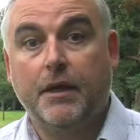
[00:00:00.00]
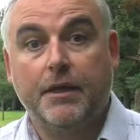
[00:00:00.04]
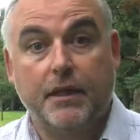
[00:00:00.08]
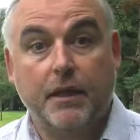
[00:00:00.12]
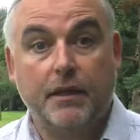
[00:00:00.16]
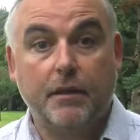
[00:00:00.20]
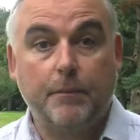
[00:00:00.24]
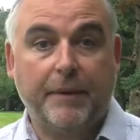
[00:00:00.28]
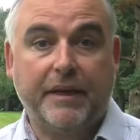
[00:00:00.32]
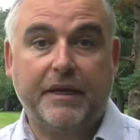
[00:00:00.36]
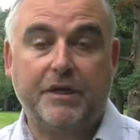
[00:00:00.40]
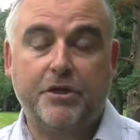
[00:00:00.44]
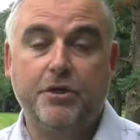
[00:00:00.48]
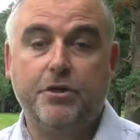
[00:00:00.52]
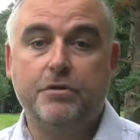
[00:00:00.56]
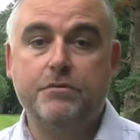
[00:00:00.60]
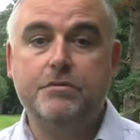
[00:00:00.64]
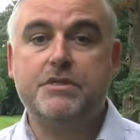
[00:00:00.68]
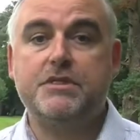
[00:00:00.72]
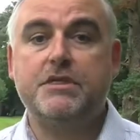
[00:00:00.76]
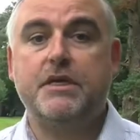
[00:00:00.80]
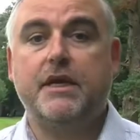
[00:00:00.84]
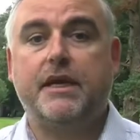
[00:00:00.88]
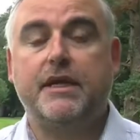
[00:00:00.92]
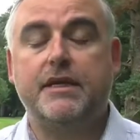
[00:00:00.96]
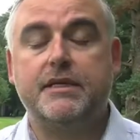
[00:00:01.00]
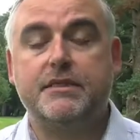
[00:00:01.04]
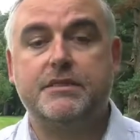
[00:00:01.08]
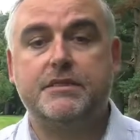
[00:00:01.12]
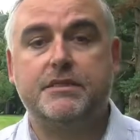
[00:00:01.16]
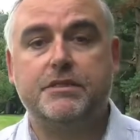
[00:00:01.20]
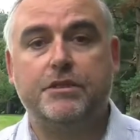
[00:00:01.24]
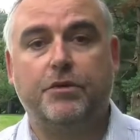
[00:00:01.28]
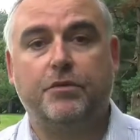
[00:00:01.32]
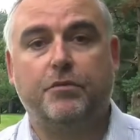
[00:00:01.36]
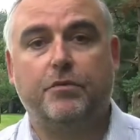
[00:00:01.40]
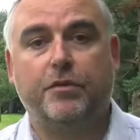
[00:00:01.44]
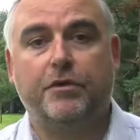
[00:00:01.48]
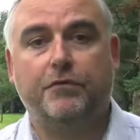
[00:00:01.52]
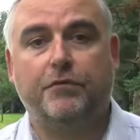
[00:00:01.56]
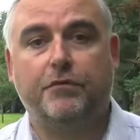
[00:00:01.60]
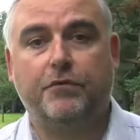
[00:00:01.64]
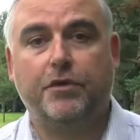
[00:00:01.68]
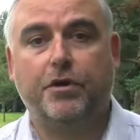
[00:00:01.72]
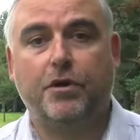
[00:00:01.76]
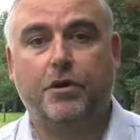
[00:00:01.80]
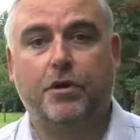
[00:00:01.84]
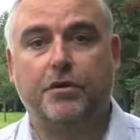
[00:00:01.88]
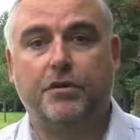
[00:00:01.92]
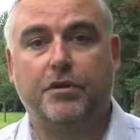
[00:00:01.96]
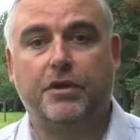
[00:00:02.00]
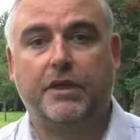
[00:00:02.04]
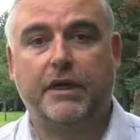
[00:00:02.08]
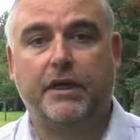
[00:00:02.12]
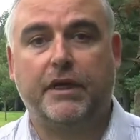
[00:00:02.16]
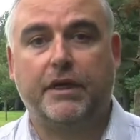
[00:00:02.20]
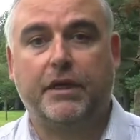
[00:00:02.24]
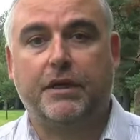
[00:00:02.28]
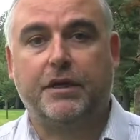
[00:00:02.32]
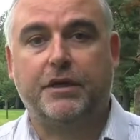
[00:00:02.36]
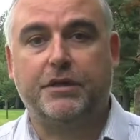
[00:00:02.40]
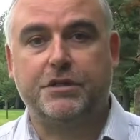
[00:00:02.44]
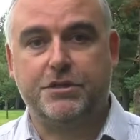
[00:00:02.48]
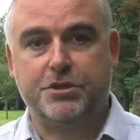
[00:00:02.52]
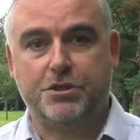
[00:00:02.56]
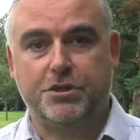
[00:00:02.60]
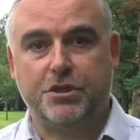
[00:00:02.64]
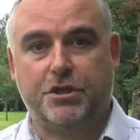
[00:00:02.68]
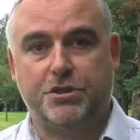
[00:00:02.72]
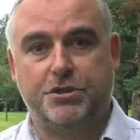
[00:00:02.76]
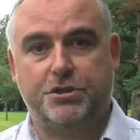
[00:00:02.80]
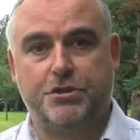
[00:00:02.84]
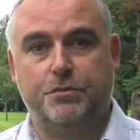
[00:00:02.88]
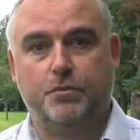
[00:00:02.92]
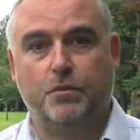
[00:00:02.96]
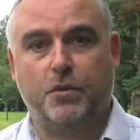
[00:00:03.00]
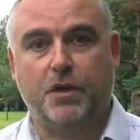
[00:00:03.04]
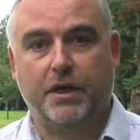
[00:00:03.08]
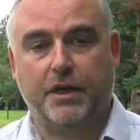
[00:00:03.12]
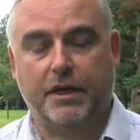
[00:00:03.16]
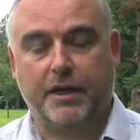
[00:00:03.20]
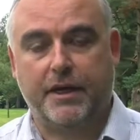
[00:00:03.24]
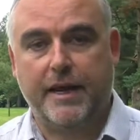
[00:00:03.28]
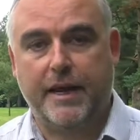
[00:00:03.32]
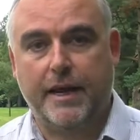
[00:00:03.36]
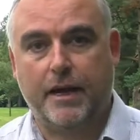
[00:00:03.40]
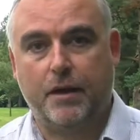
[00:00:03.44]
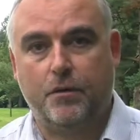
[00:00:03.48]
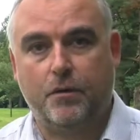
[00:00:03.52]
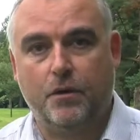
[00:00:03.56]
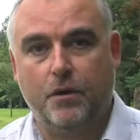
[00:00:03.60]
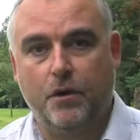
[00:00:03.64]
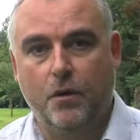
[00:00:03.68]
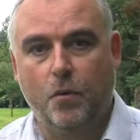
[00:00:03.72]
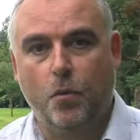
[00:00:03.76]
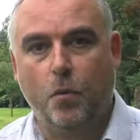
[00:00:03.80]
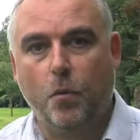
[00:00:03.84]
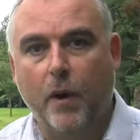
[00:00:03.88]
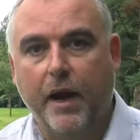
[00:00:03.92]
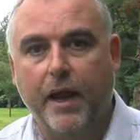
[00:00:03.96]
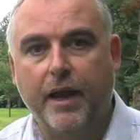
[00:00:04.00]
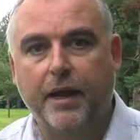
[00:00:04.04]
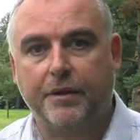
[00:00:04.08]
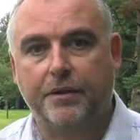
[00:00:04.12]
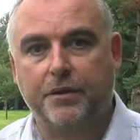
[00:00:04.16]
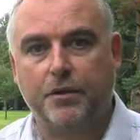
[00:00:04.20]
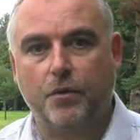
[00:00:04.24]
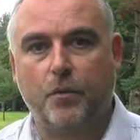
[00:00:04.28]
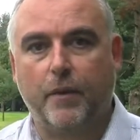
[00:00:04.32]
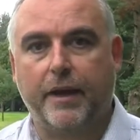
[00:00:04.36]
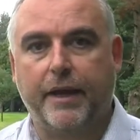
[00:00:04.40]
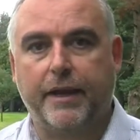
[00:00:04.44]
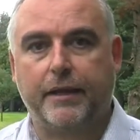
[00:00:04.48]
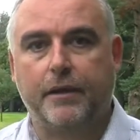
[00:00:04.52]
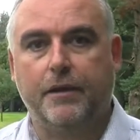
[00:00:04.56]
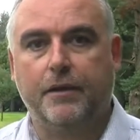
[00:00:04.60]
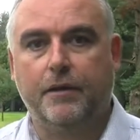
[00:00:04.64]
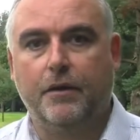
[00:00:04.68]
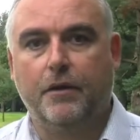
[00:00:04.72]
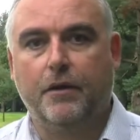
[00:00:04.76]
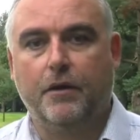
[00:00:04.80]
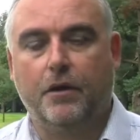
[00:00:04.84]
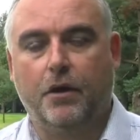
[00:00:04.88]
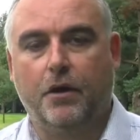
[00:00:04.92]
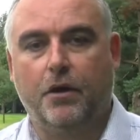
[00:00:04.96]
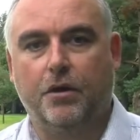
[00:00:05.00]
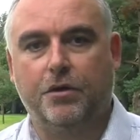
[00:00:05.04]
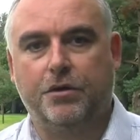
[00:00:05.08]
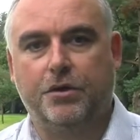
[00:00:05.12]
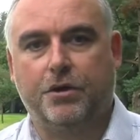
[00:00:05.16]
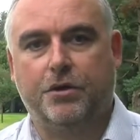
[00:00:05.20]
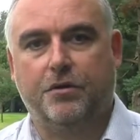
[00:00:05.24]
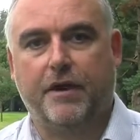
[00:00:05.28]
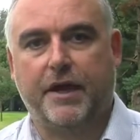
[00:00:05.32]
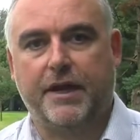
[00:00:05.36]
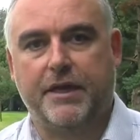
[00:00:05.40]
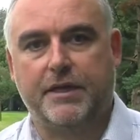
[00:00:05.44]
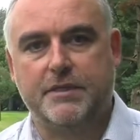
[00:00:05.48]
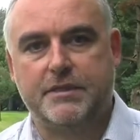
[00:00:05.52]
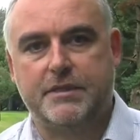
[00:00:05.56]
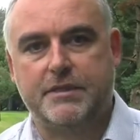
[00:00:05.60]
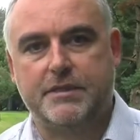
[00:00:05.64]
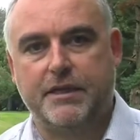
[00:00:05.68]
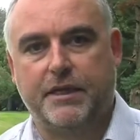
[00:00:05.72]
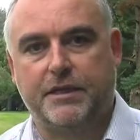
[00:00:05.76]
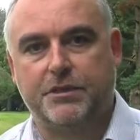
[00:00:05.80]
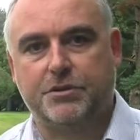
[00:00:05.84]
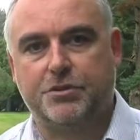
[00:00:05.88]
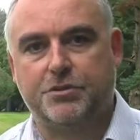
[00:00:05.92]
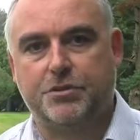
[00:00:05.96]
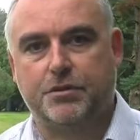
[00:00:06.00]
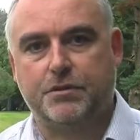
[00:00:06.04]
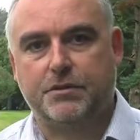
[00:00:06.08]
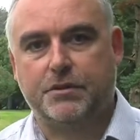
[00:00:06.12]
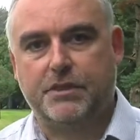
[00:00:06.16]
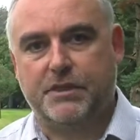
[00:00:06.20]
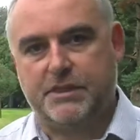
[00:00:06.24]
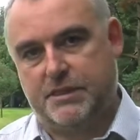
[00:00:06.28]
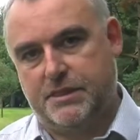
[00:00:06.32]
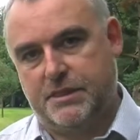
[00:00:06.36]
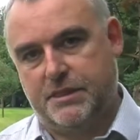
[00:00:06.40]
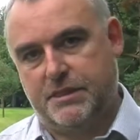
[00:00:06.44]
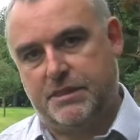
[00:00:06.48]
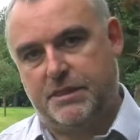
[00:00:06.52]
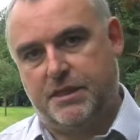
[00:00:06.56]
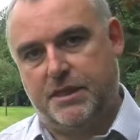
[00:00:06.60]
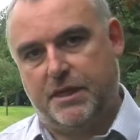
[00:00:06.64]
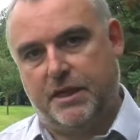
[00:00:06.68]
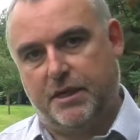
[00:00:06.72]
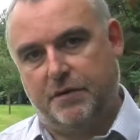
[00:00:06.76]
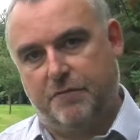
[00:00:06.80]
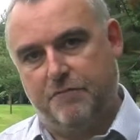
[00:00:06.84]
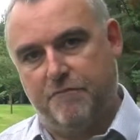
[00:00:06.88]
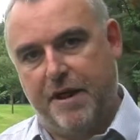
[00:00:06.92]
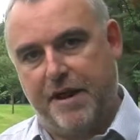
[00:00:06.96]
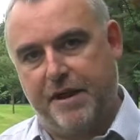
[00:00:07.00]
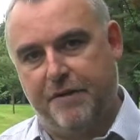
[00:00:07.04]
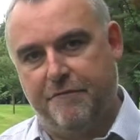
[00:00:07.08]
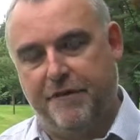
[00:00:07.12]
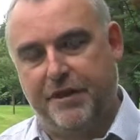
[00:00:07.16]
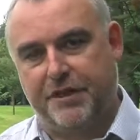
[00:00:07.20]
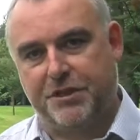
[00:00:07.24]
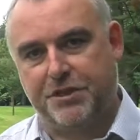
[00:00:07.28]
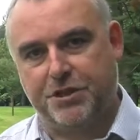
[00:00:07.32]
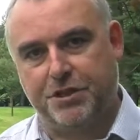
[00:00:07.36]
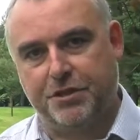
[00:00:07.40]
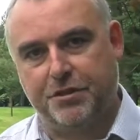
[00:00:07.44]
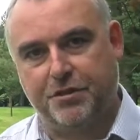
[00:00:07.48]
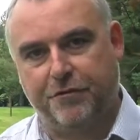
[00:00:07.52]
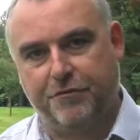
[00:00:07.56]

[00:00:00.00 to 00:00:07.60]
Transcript: The other big news is that we've got the construction work now well underway on Crichton Central. This is the renovation